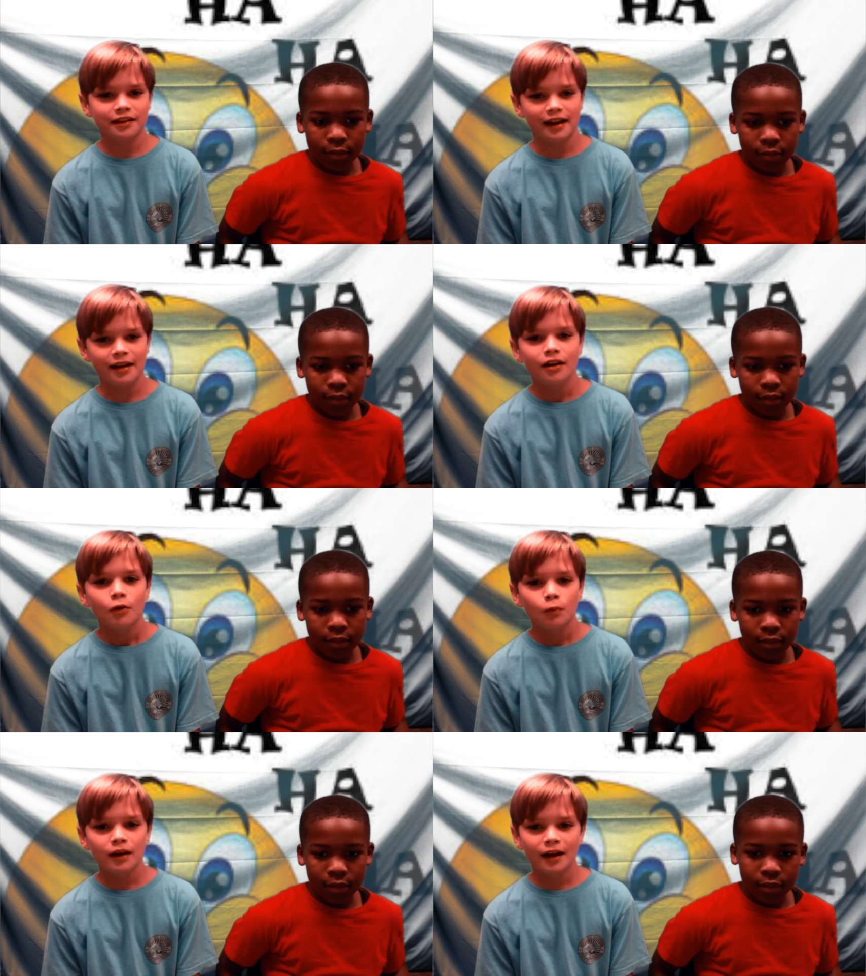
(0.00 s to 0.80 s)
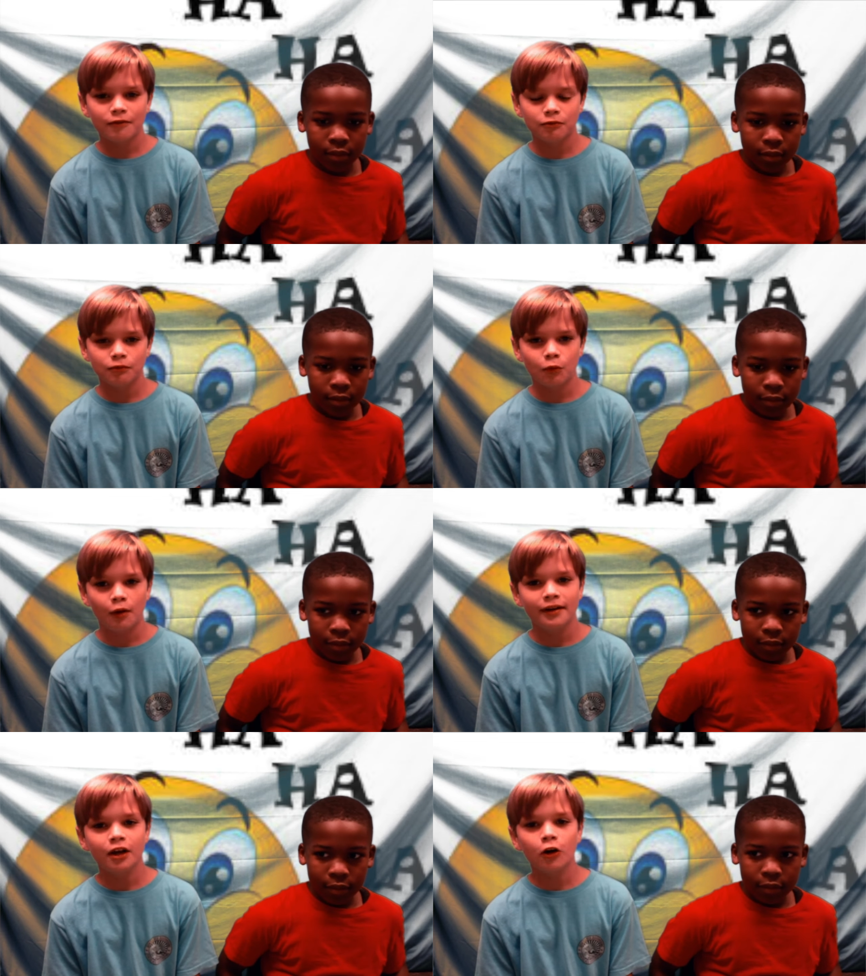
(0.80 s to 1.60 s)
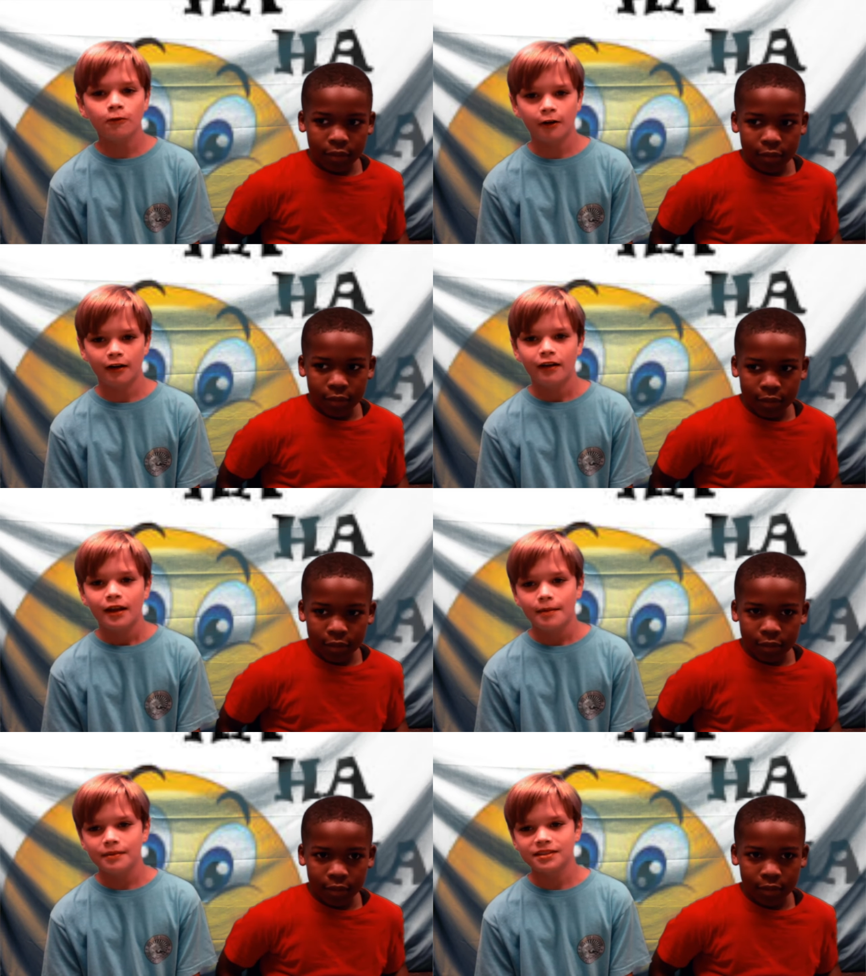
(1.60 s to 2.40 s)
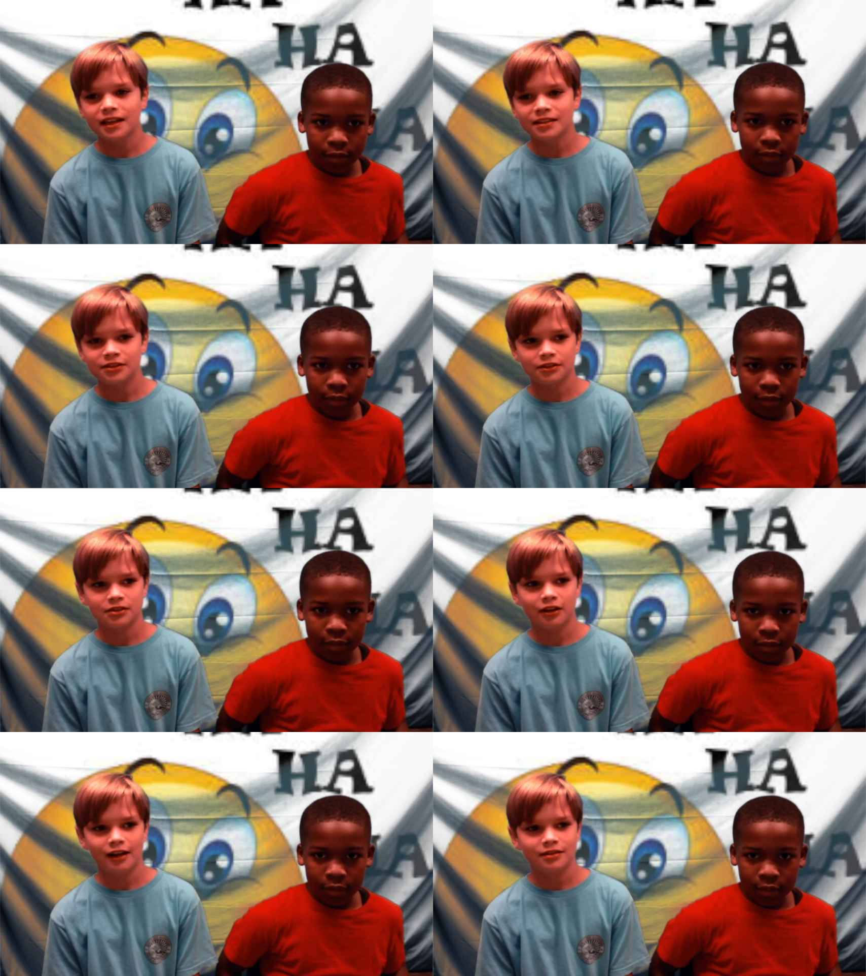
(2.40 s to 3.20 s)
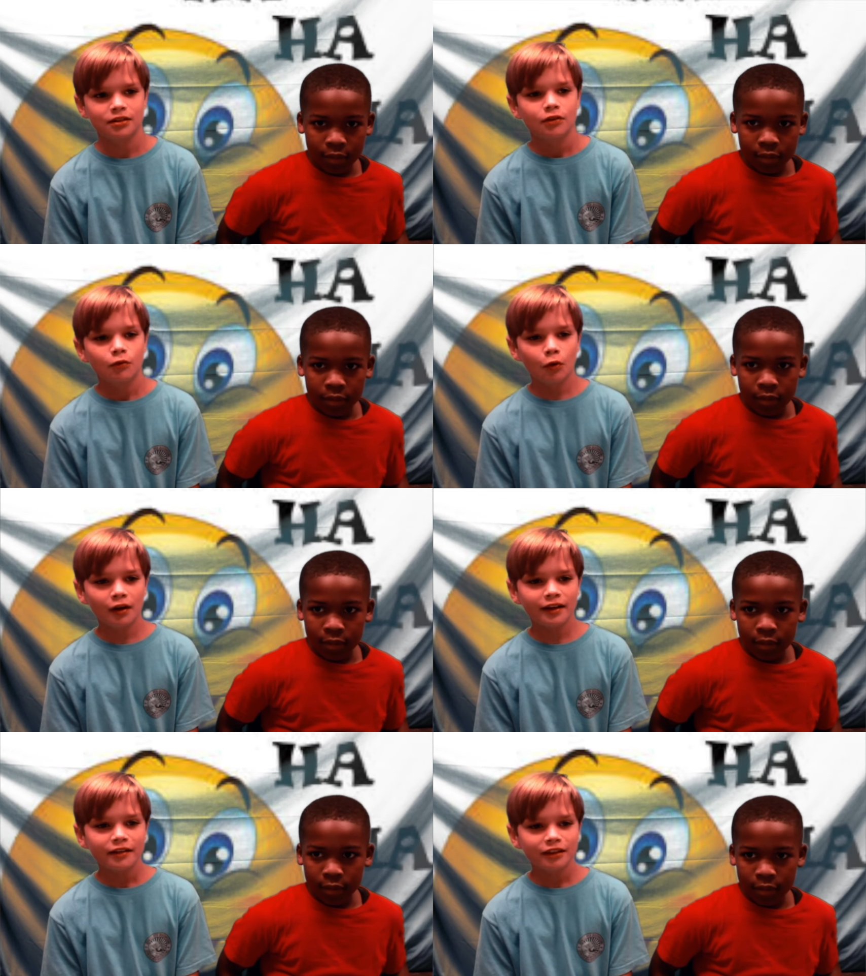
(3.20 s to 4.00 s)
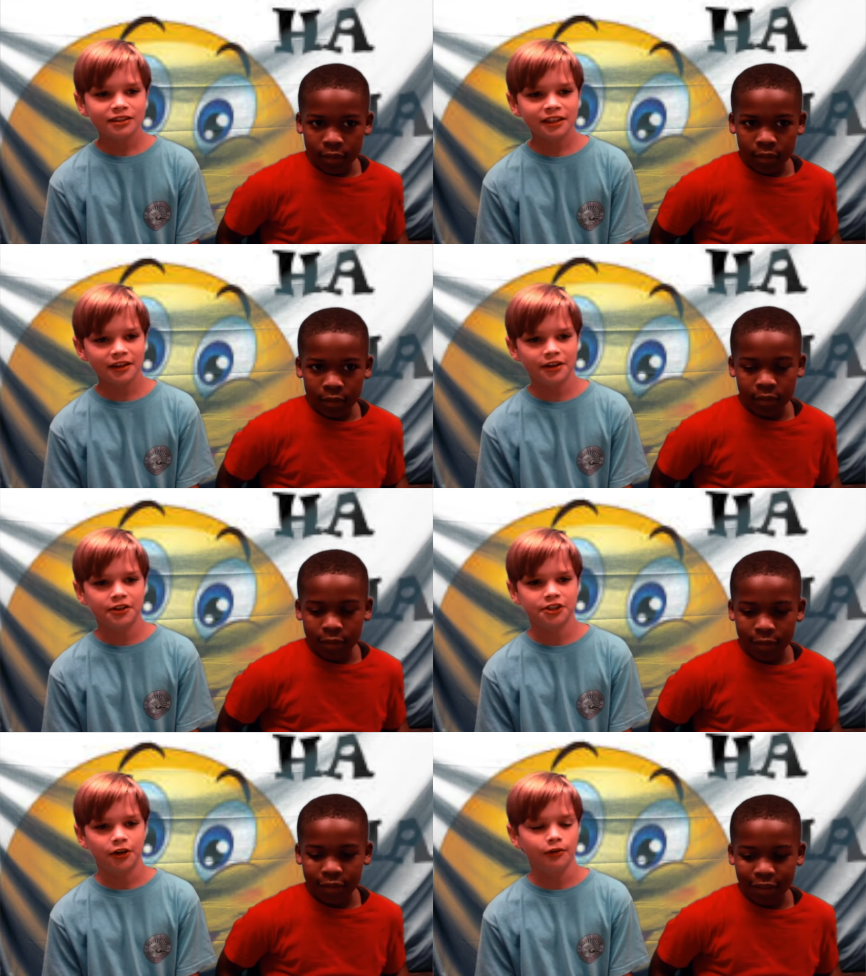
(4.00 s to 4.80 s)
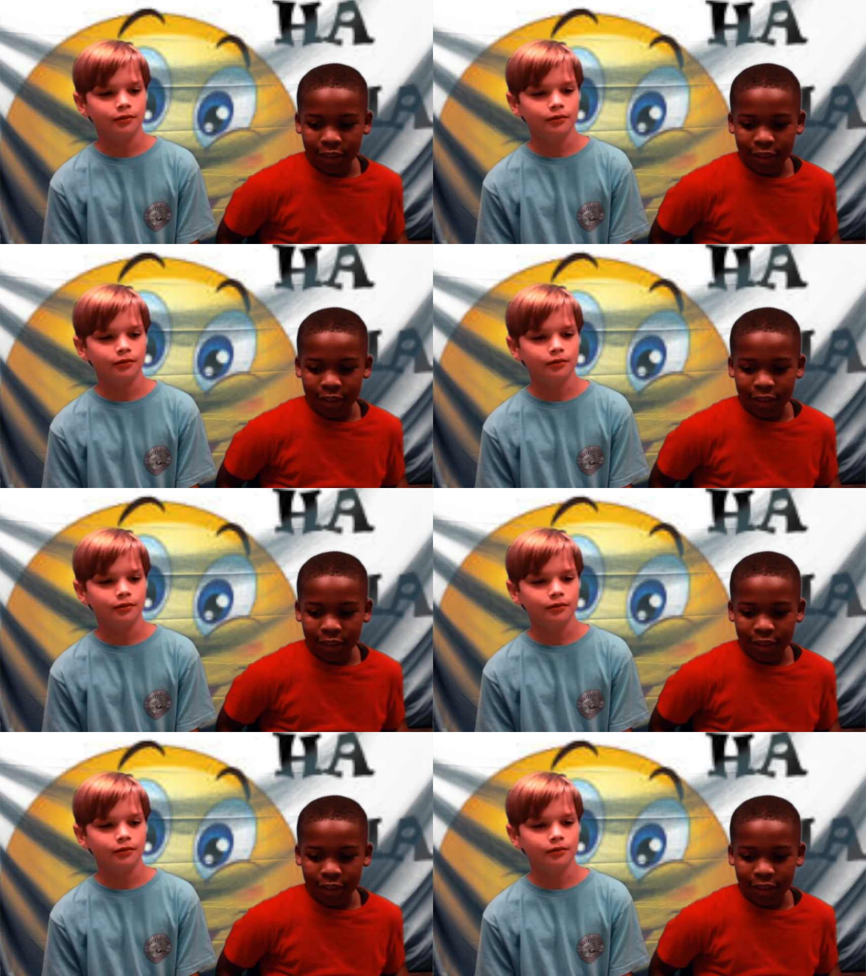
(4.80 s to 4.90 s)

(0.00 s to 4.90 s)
Speaker 1: the day, we have Roy Cofer in Miss Hester's class. Roy, let's hear your joke.